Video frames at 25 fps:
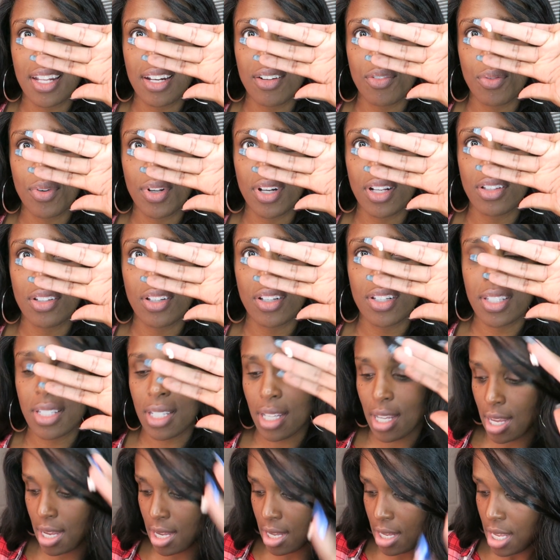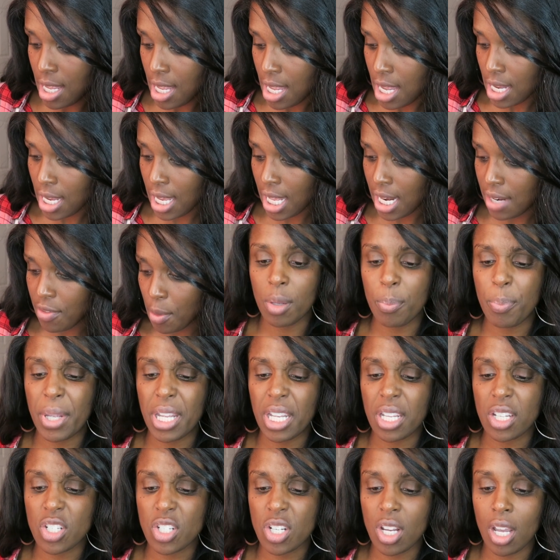kind of what it looks like. Kind of a
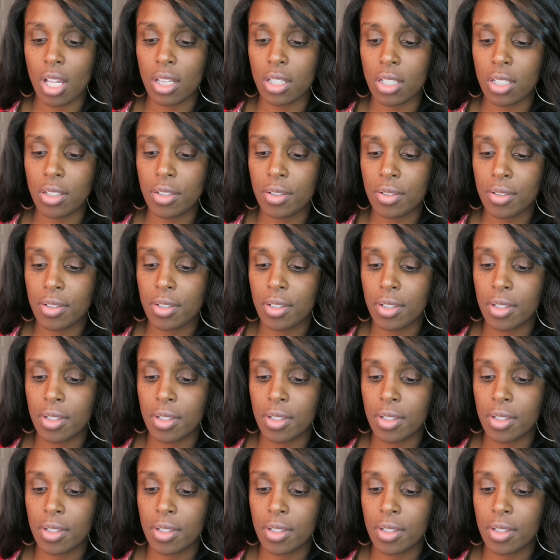pinkish color.